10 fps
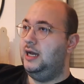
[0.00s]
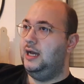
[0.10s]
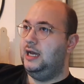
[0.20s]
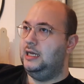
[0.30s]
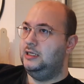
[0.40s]

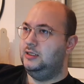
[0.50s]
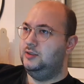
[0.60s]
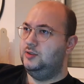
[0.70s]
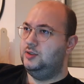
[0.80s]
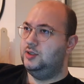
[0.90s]

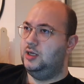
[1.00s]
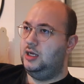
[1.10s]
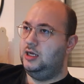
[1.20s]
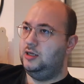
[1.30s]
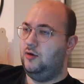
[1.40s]
And
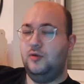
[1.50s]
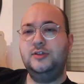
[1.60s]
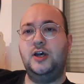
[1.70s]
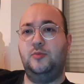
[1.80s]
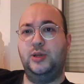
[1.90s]
I
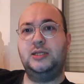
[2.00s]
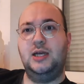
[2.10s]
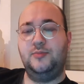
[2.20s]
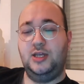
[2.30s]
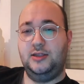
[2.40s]
also picked
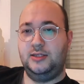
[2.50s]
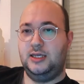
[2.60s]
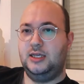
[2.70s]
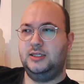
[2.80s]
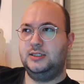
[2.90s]
up the other
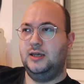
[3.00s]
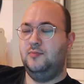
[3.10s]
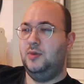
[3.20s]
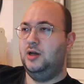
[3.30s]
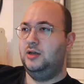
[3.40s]
day some